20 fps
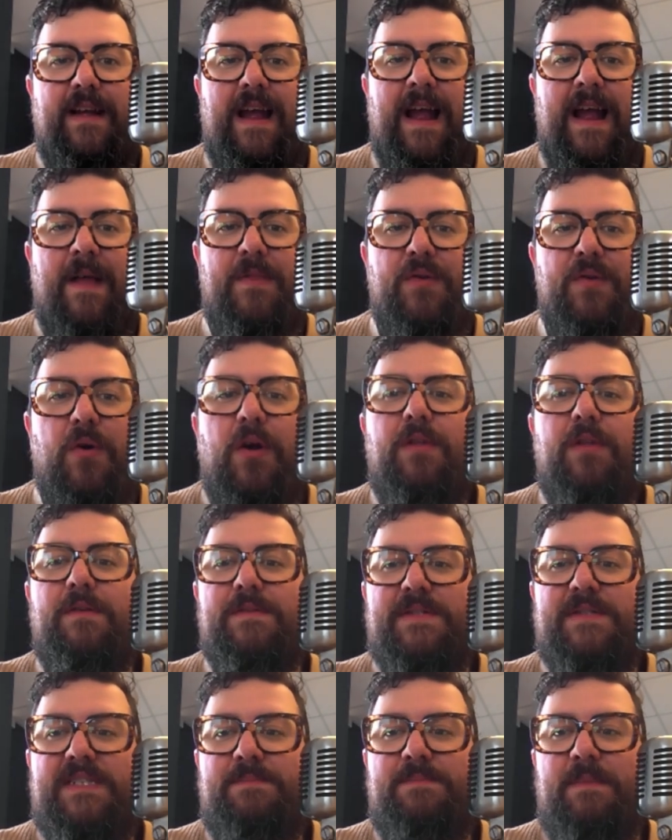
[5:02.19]
And the
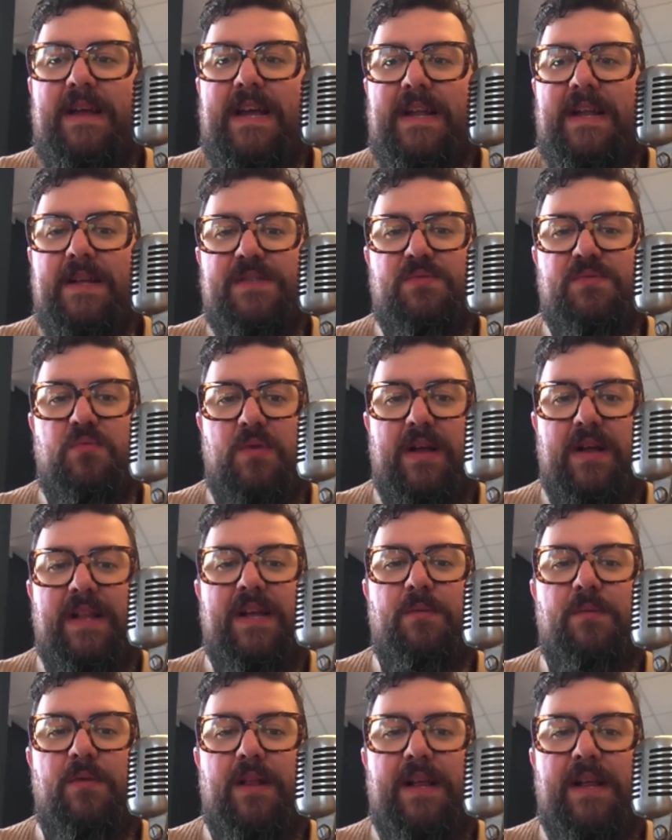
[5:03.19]
Oilers' speed is
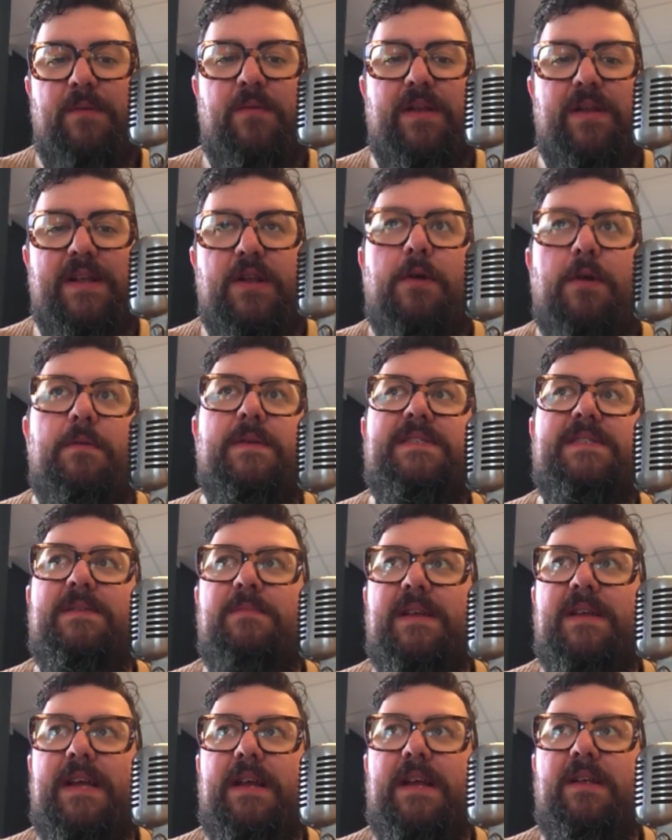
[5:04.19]
really, really, really
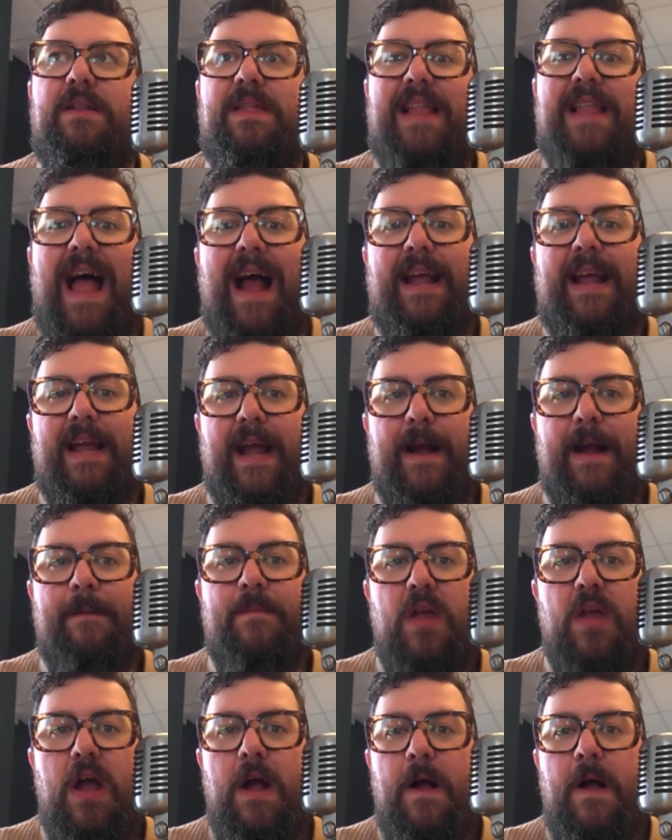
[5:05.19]
noticeably lacking
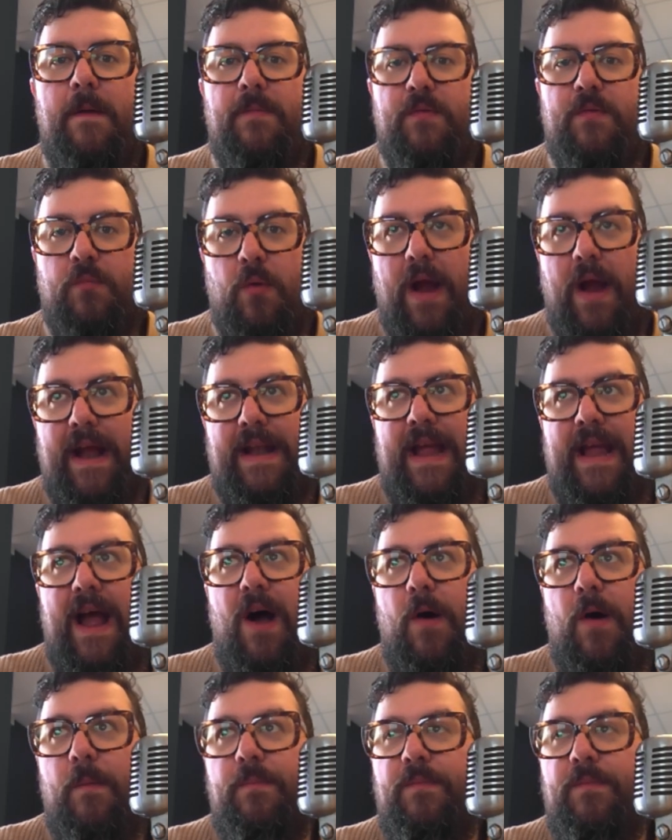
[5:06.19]
right
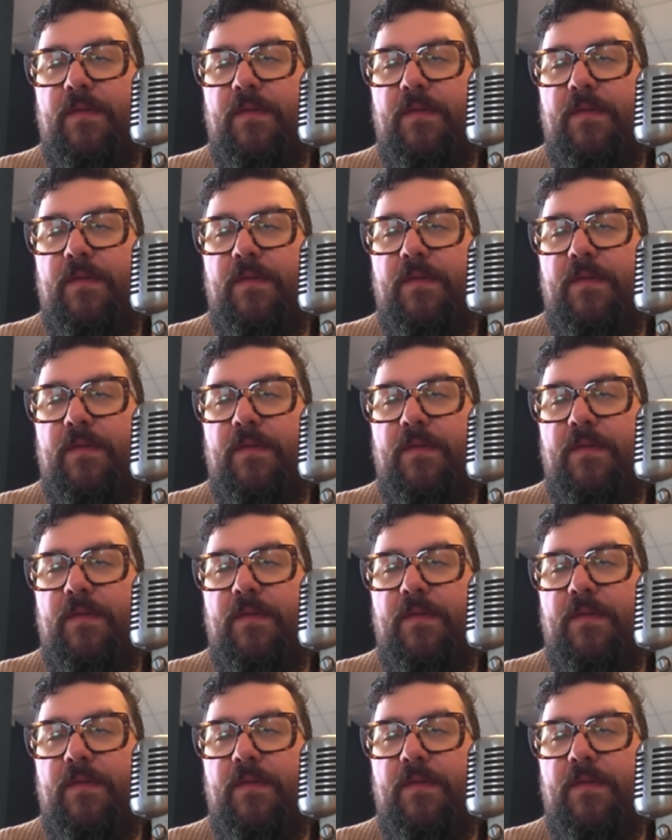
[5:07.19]
now.